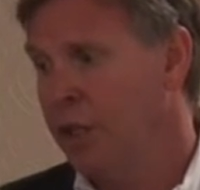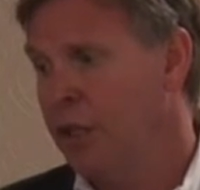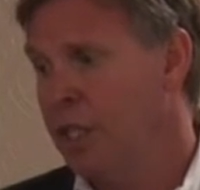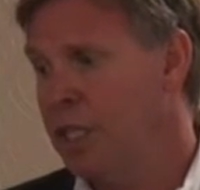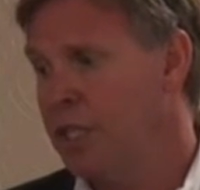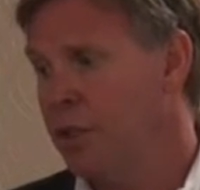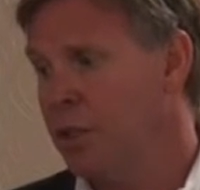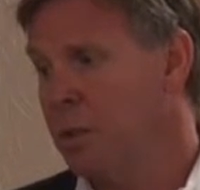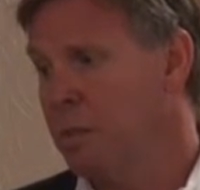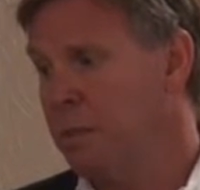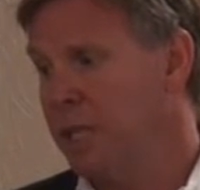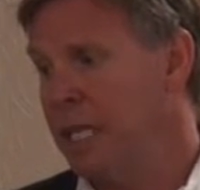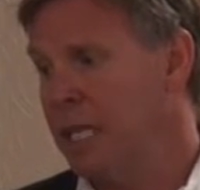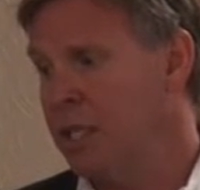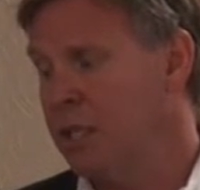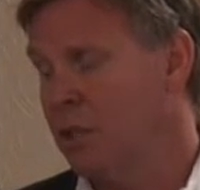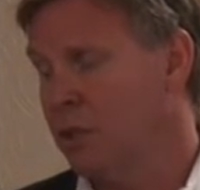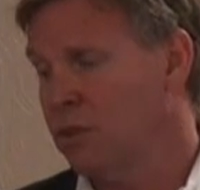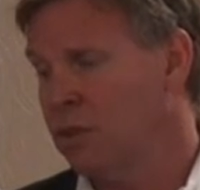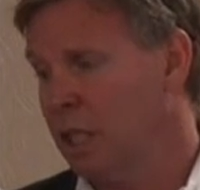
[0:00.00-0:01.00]
These are the
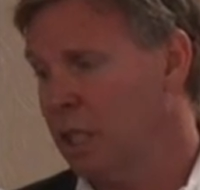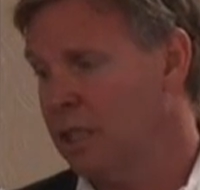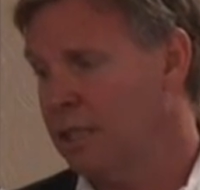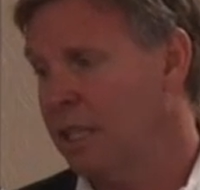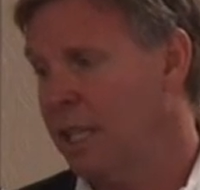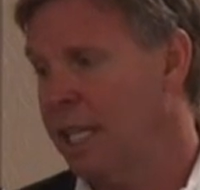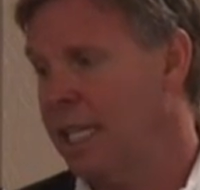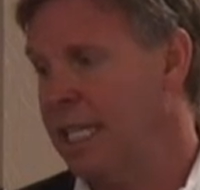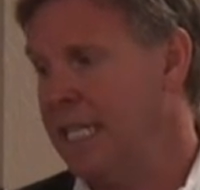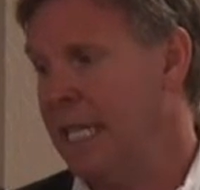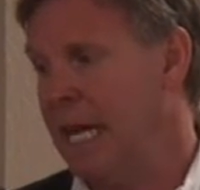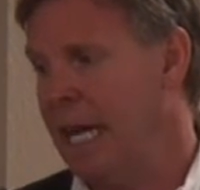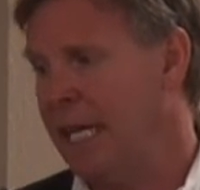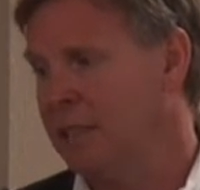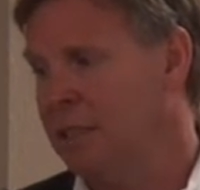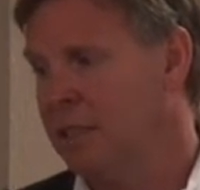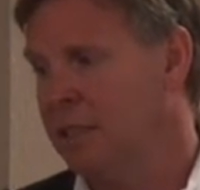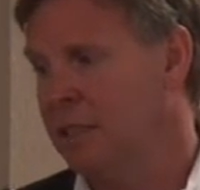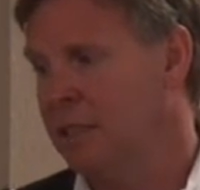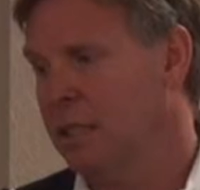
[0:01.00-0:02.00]
beads, those little tiny
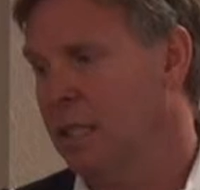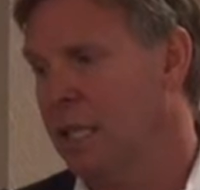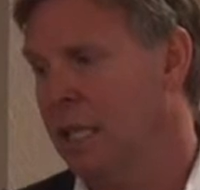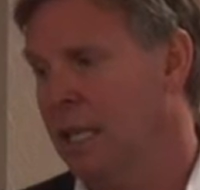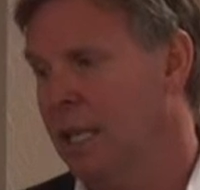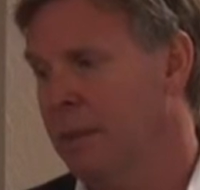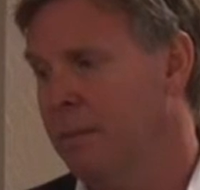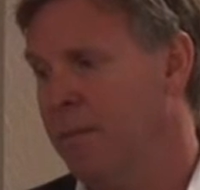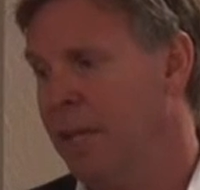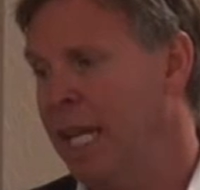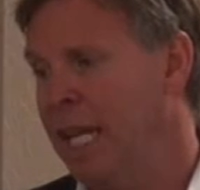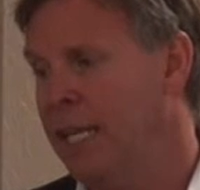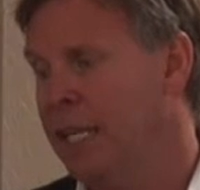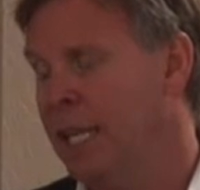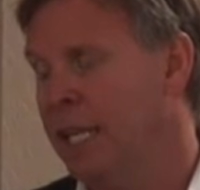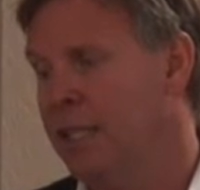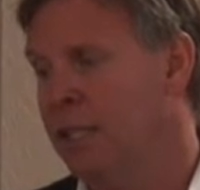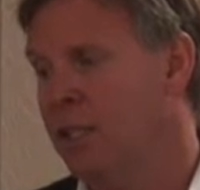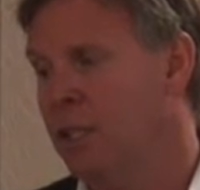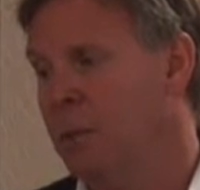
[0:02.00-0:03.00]
dots, and
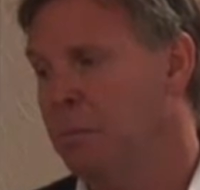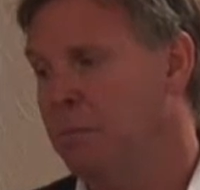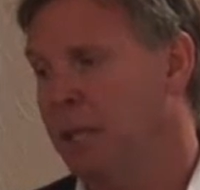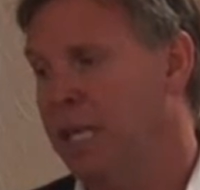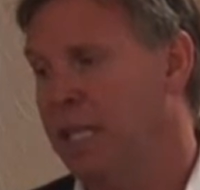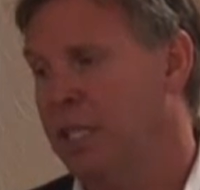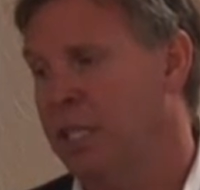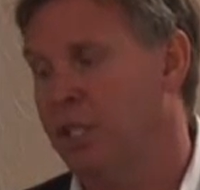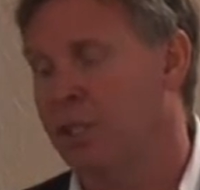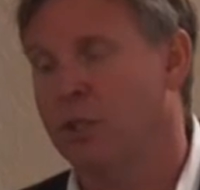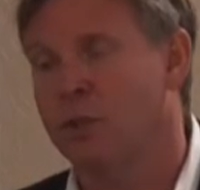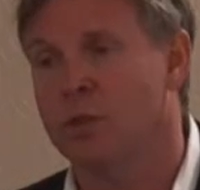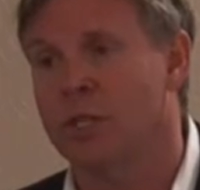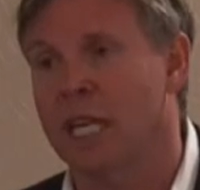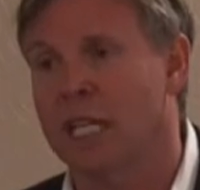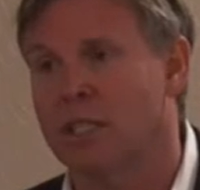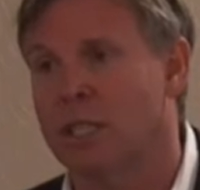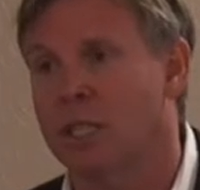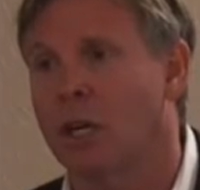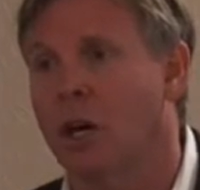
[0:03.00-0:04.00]
then the pink tissue is
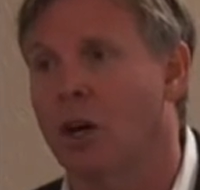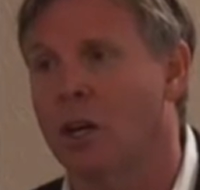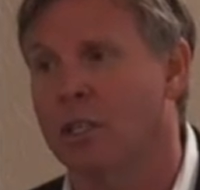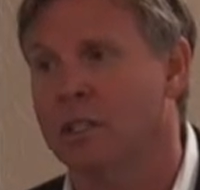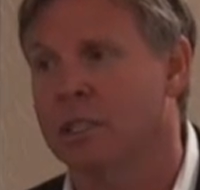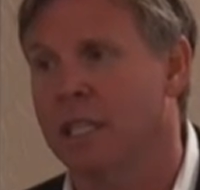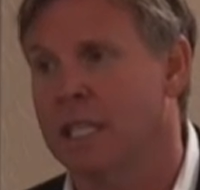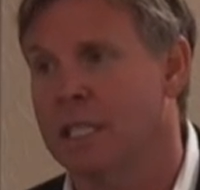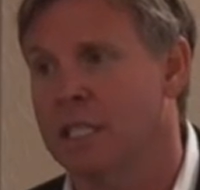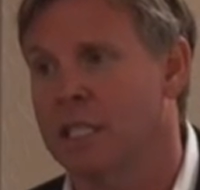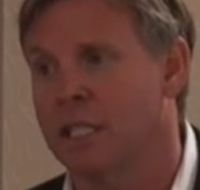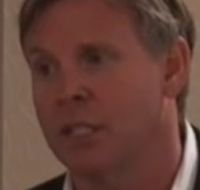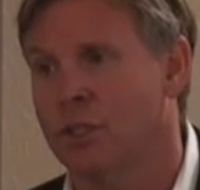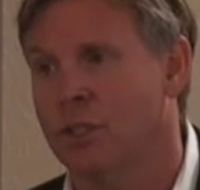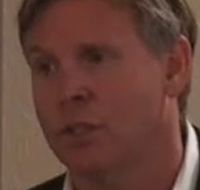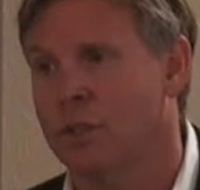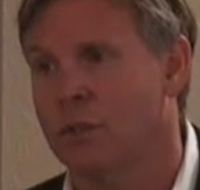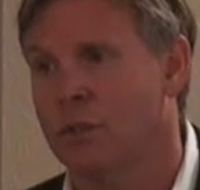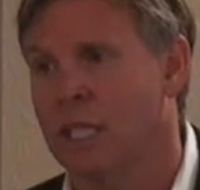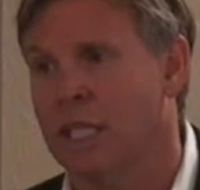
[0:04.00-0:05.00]
actually all dead
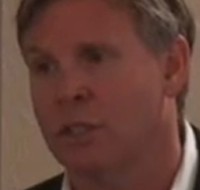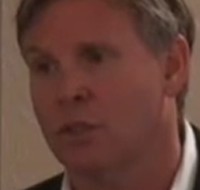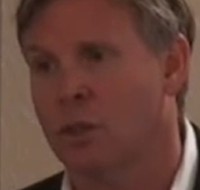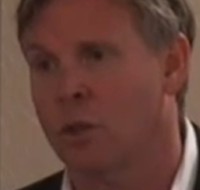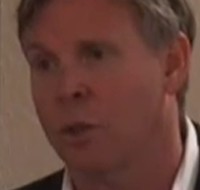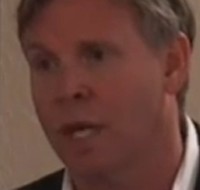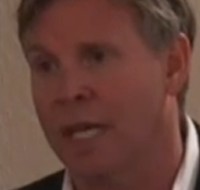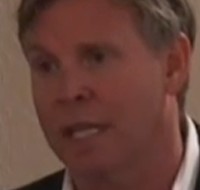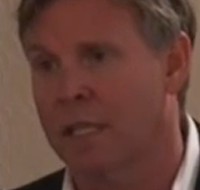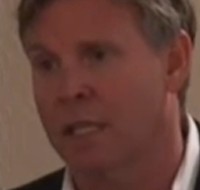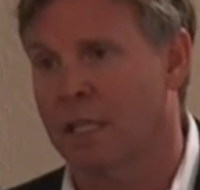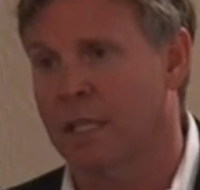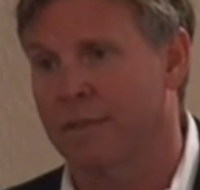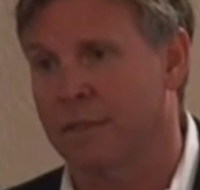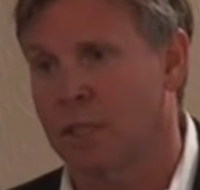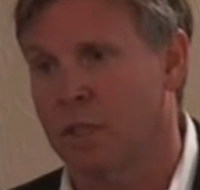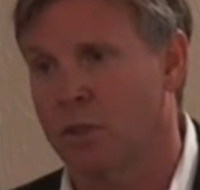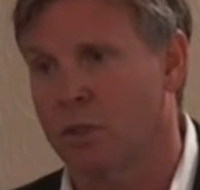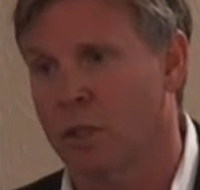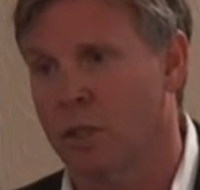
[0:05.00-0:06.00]
tissue. That's
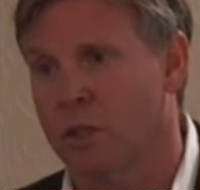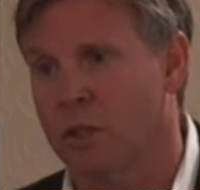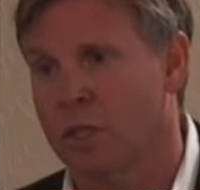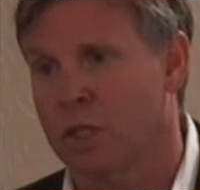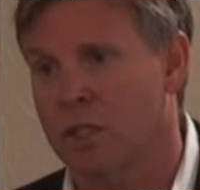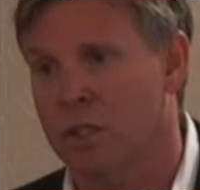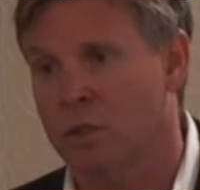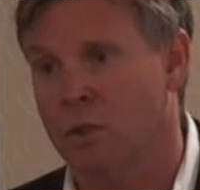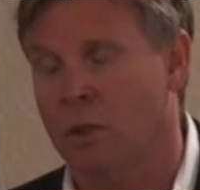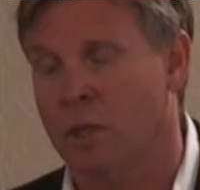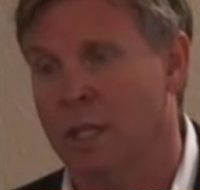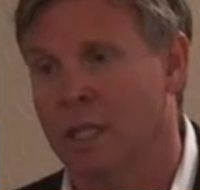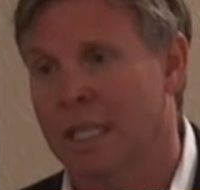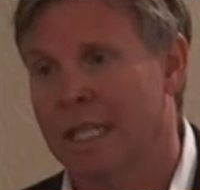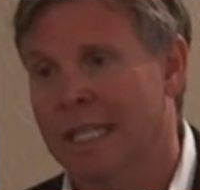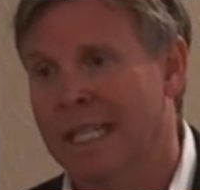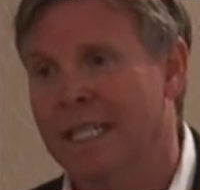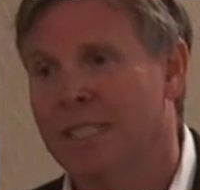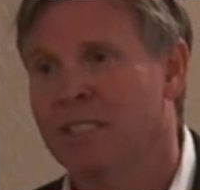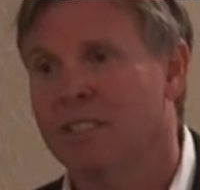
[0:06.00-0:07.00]
coagulative necrosis or
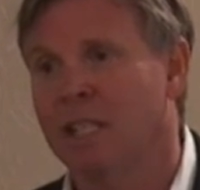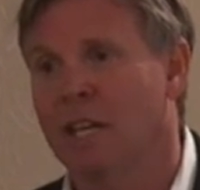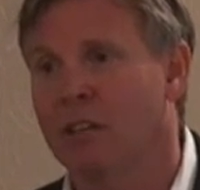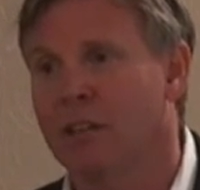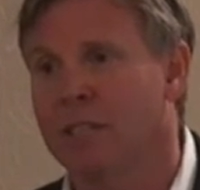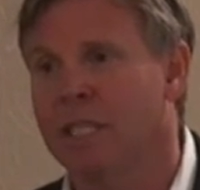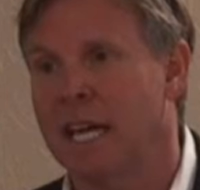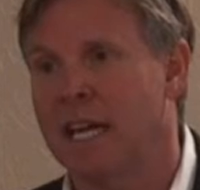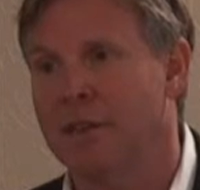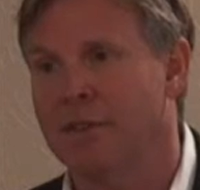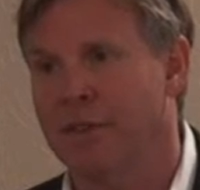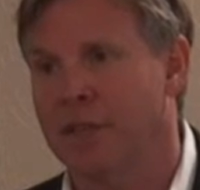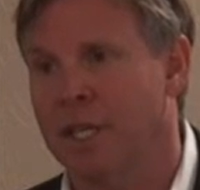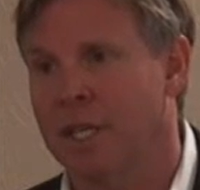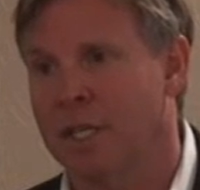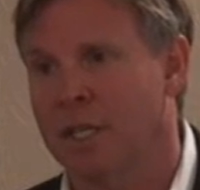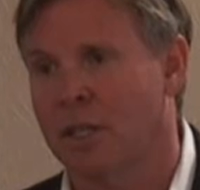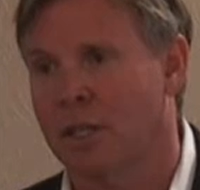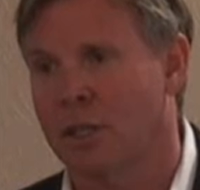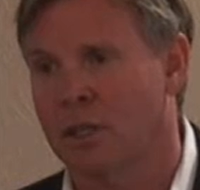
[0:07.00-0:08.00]
cell death
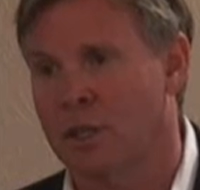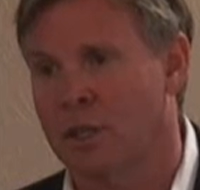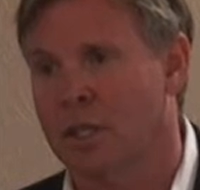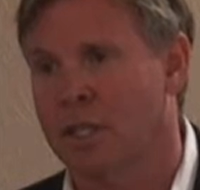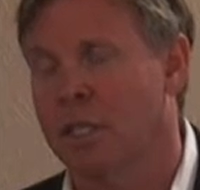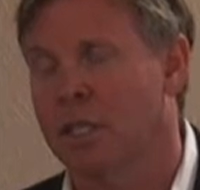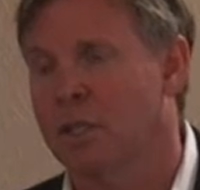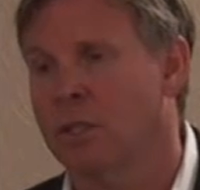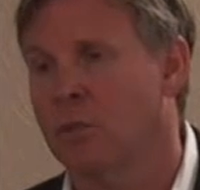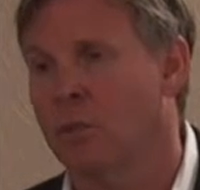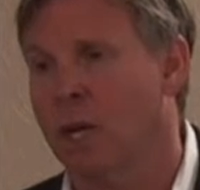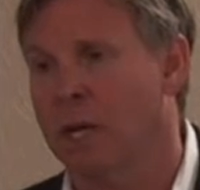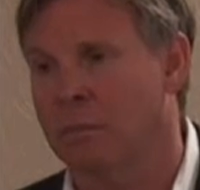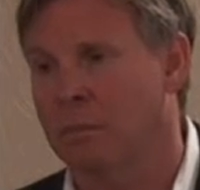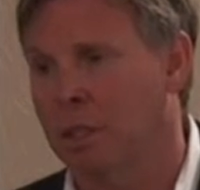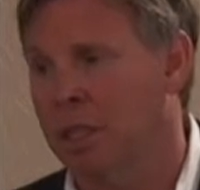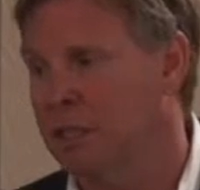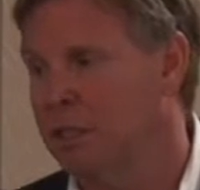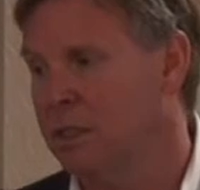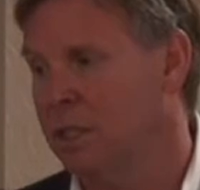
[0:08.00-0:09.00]
that occurs, that the
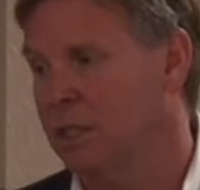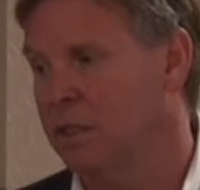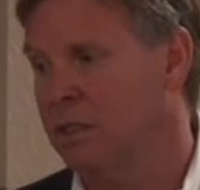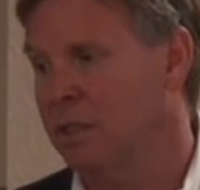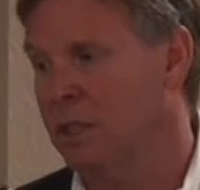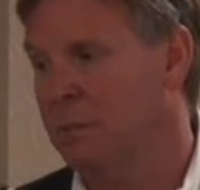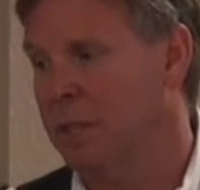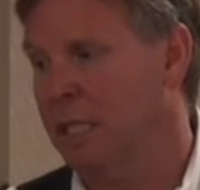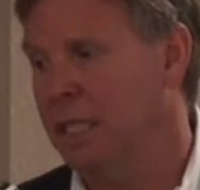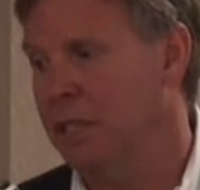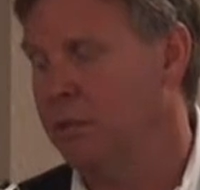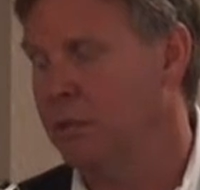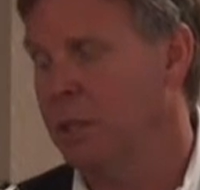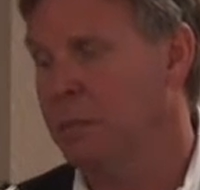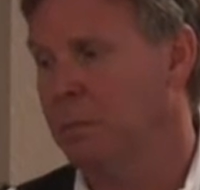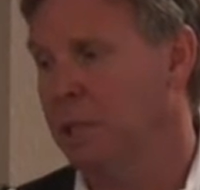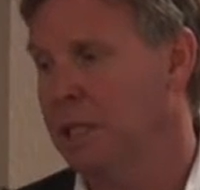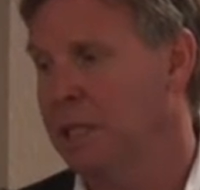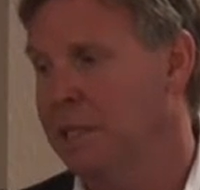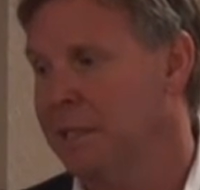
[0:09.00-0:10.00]
white blood cells come in and
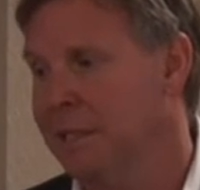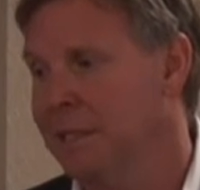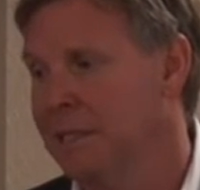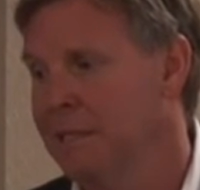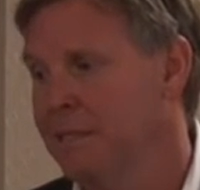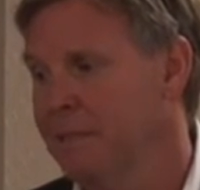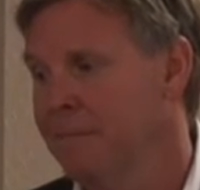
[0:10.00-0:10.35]
replace.